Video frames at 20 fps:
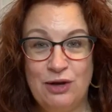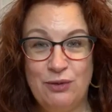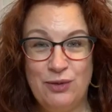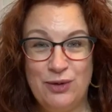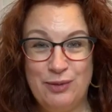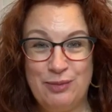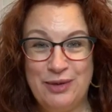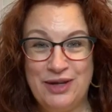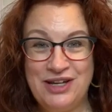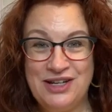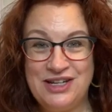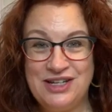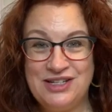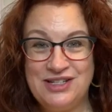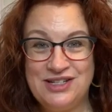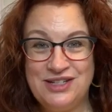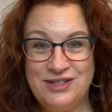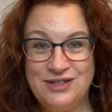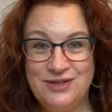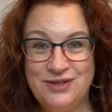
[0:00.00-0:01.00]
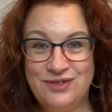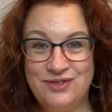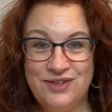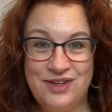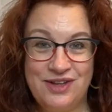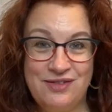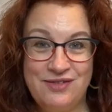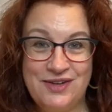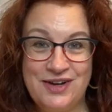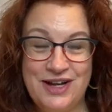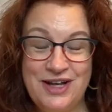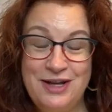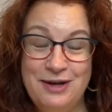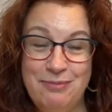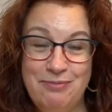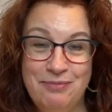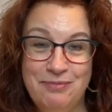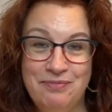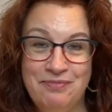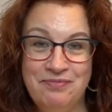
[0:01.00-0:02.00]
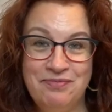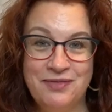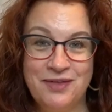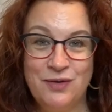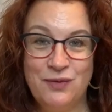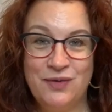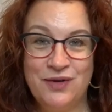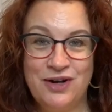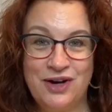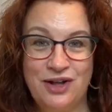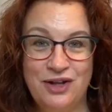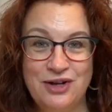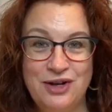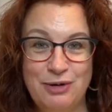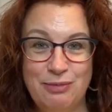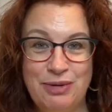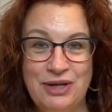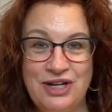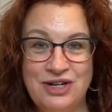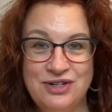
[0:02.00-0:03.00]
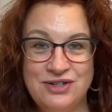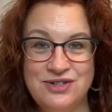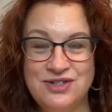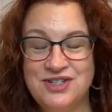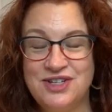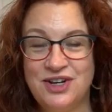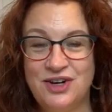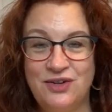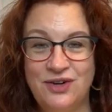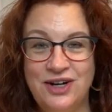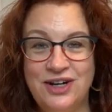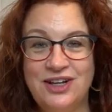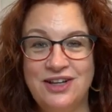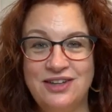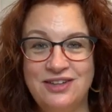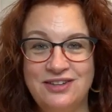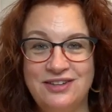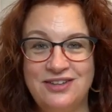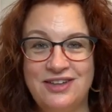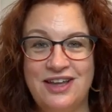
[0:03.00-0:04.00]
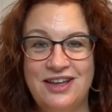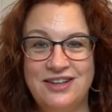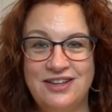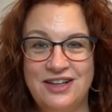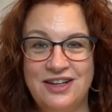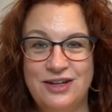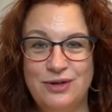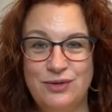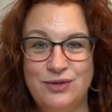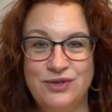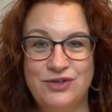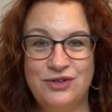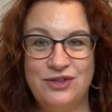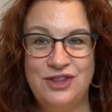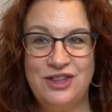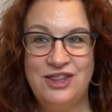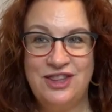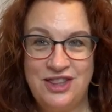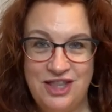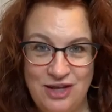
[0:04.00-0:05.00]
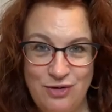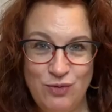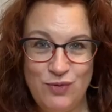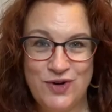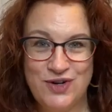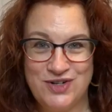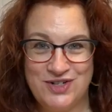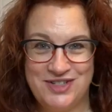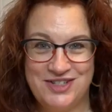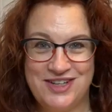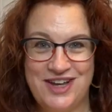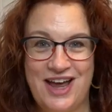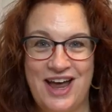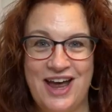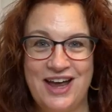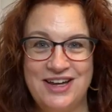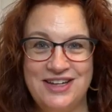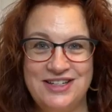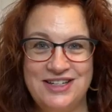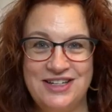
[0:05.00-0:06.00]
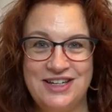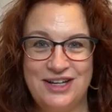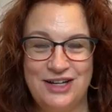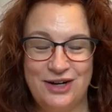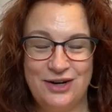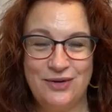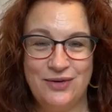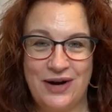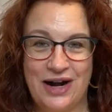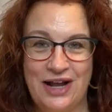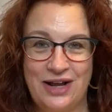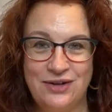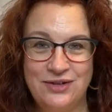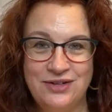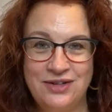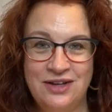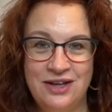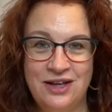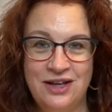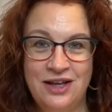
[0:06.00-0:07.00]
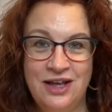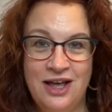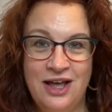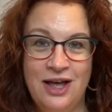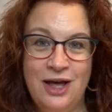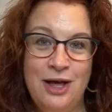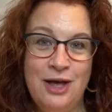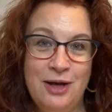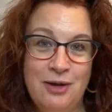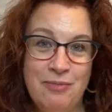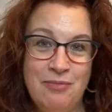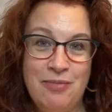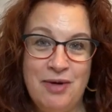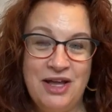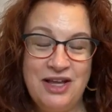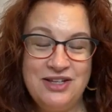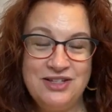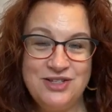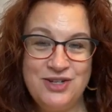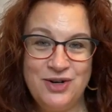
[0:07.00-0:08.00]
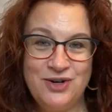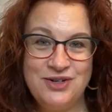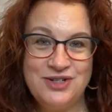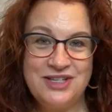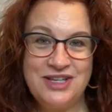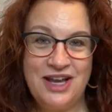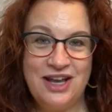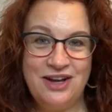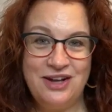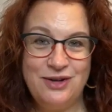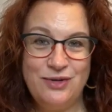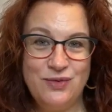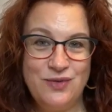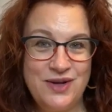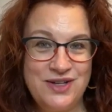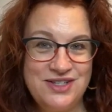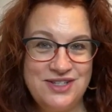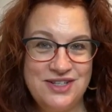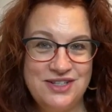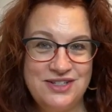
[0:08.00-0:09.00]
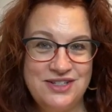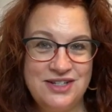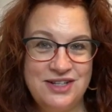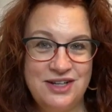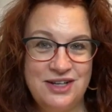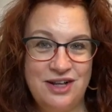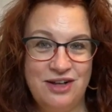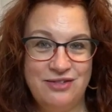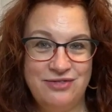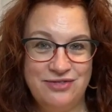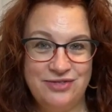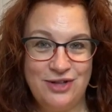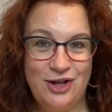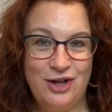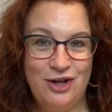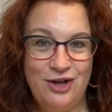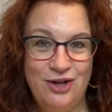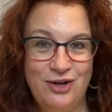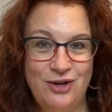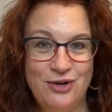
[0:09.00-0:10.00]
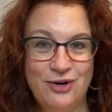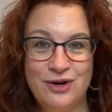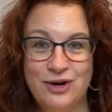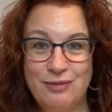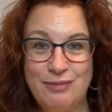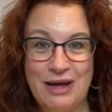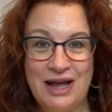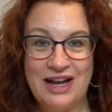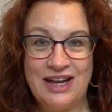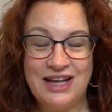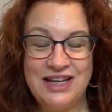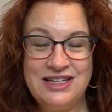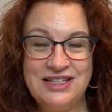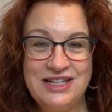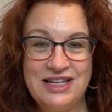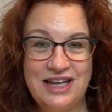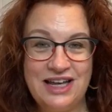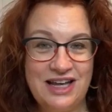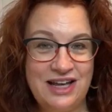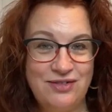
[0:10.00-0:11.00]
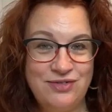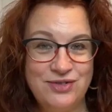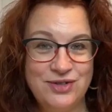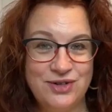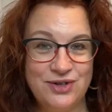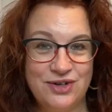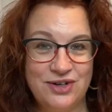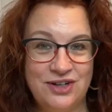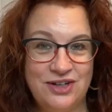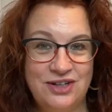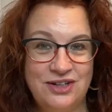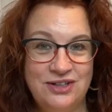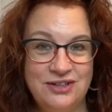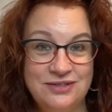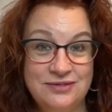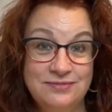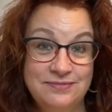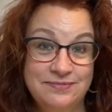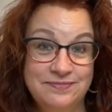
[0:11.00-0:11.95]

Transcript: It would have been easy to have given up when all your peers and critics said that it was the worst idea around. But turns out it wasn't a flaw or a bad idea after all.